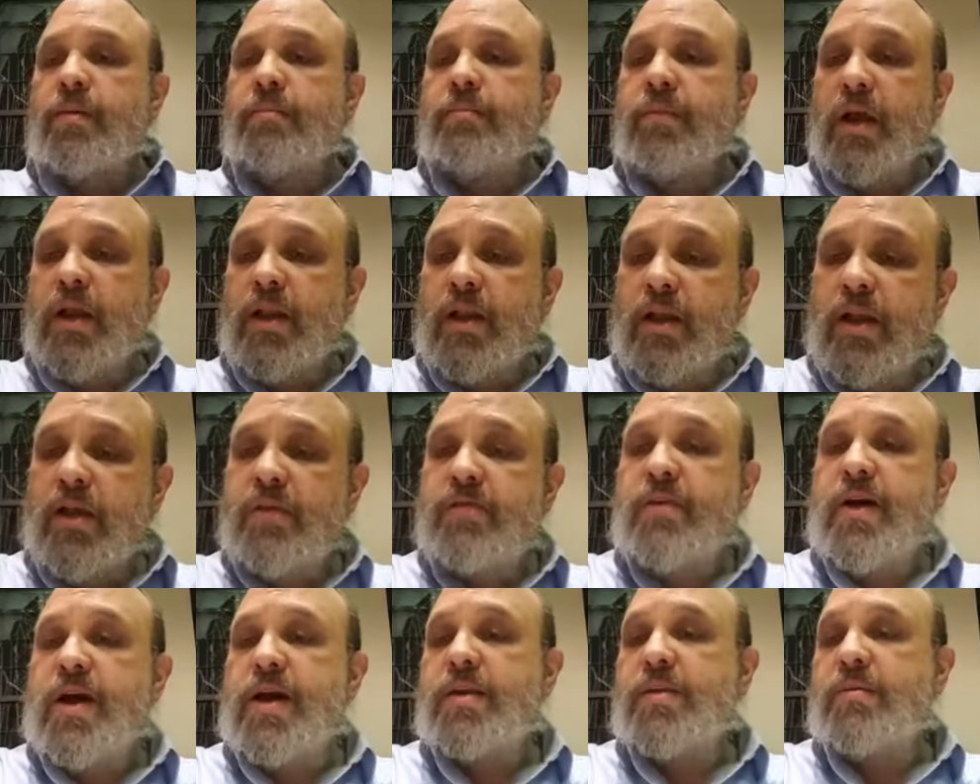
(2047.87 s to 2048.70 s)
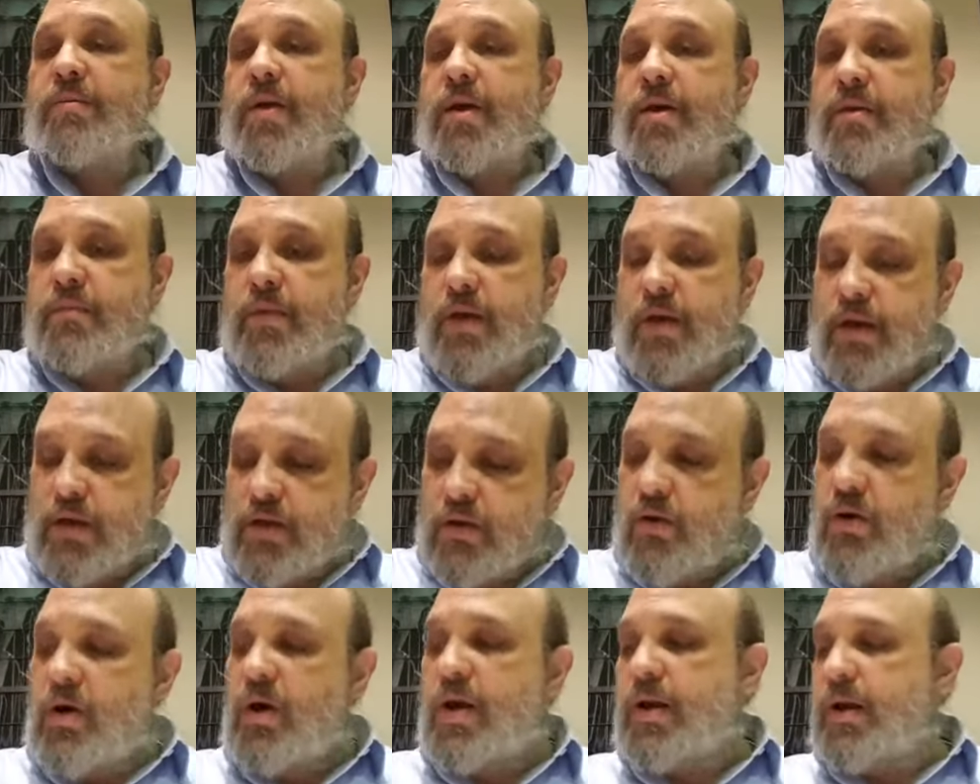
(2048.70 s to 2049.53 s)
by Levites, by, by
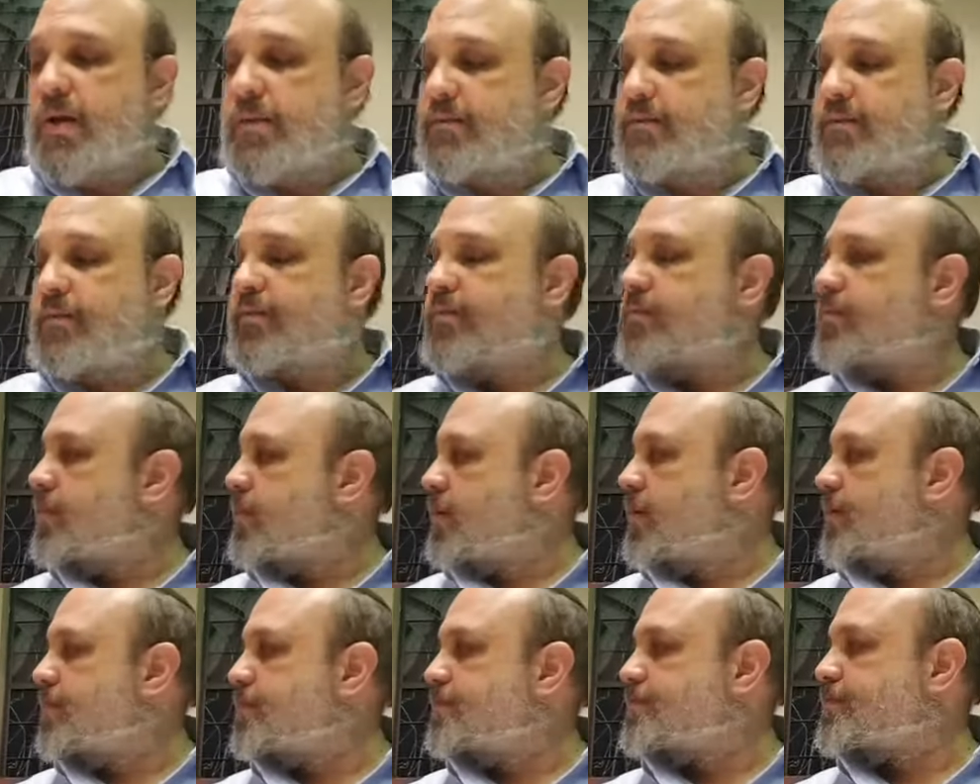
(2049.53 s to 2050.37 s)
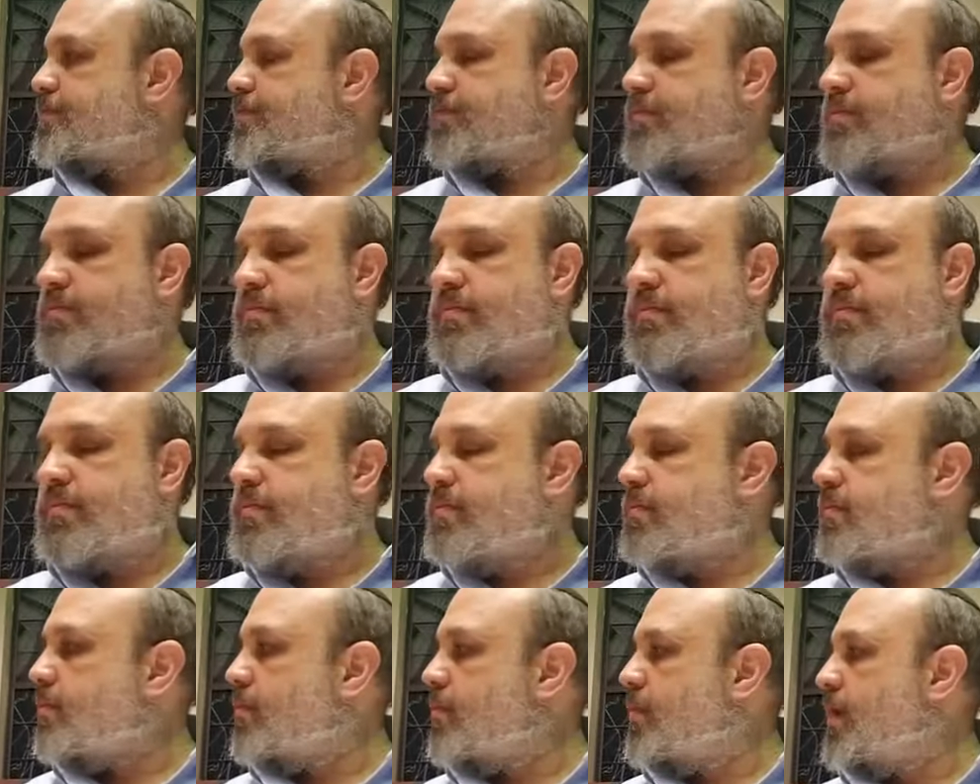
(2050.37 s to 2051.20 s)
Kohanim. When Aaron's sons were
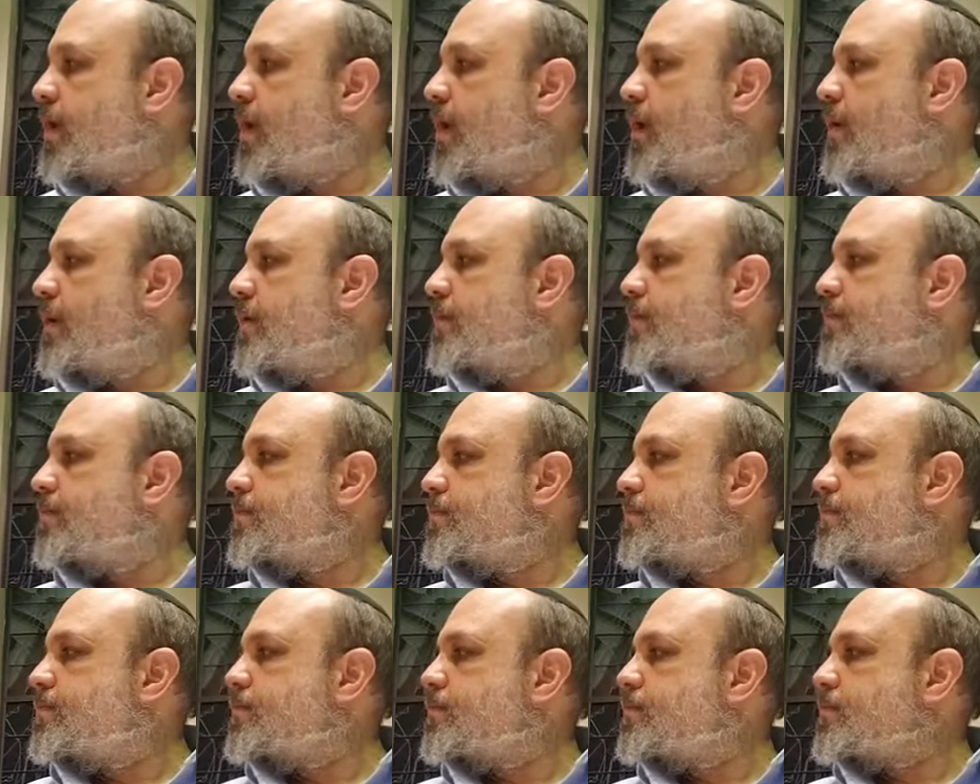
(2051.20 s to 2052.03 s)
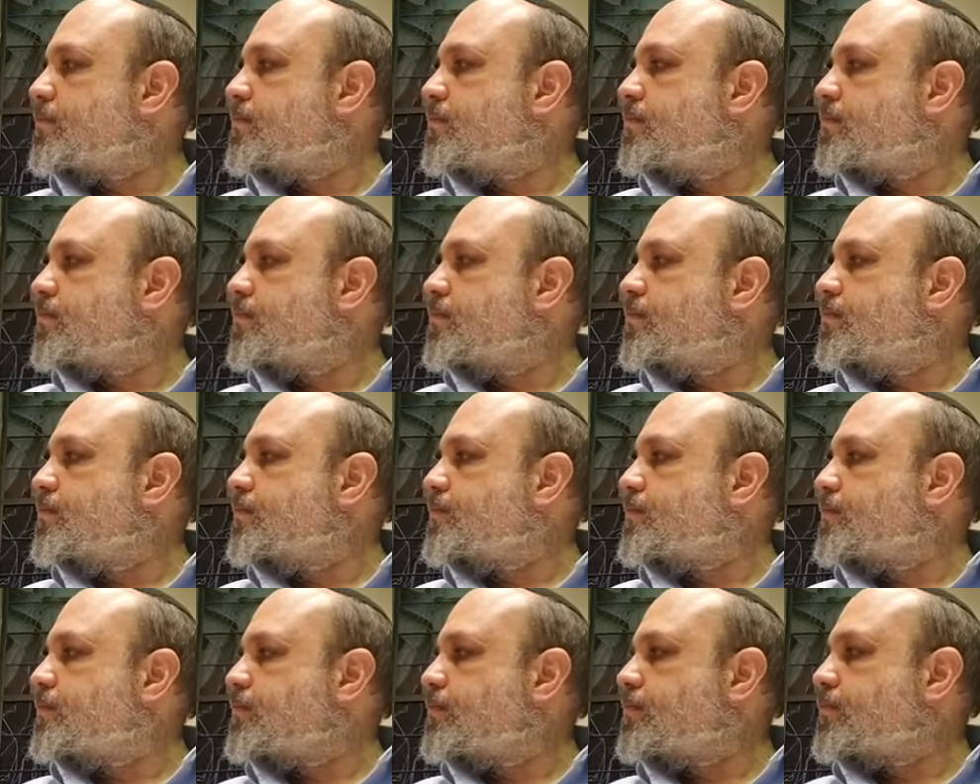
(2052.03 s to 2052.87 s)
killed, wasn't it on
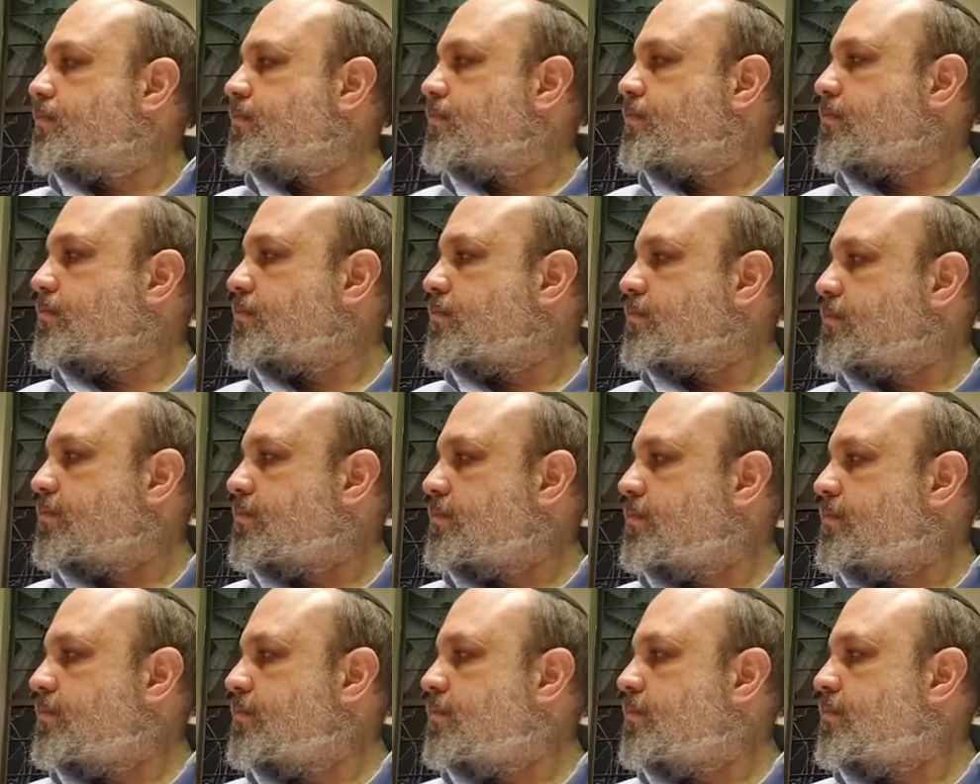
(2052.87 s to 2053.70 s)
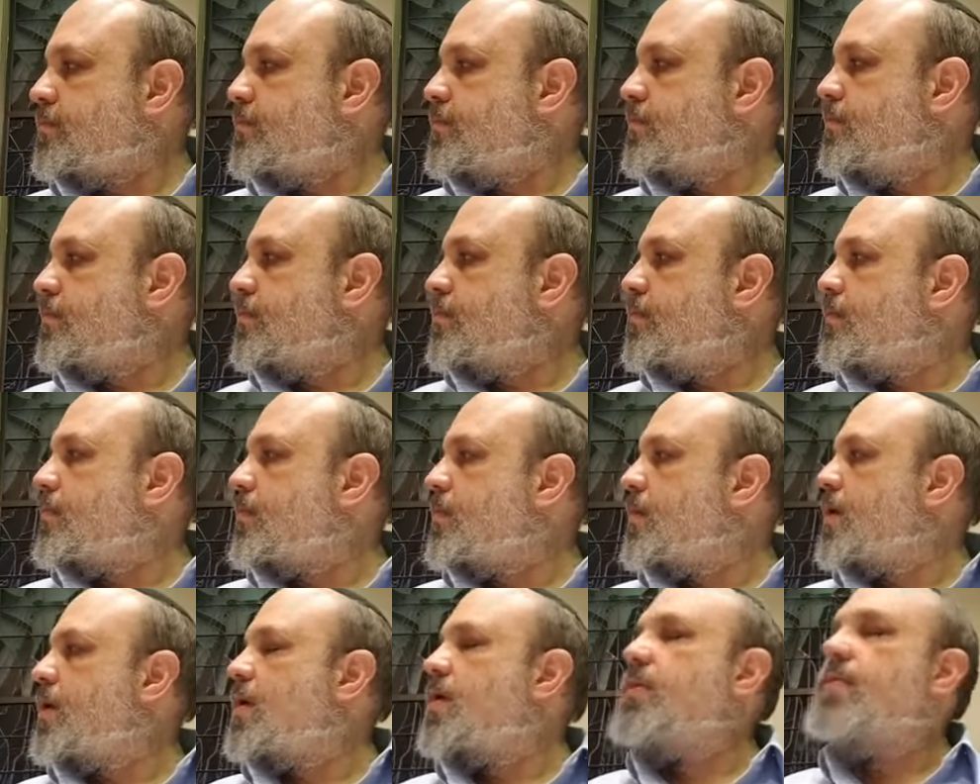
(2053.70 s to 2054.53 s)
a, a cart that tilted?
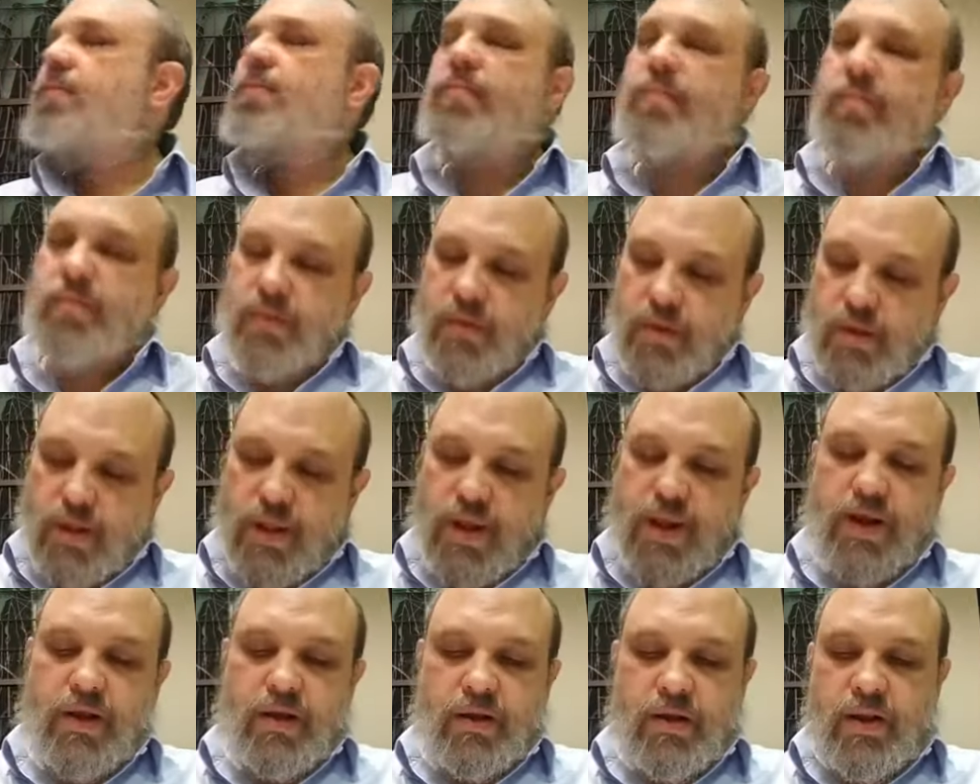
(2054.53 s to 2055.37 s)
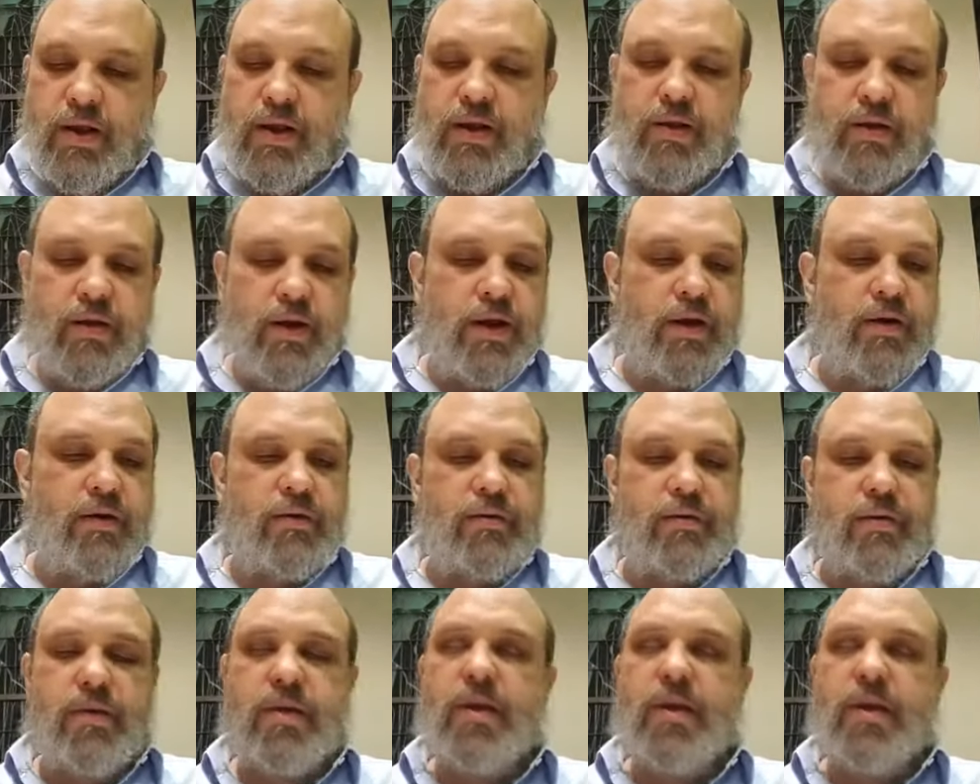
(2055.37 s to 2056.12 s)
And no, no. Later, later, later. No,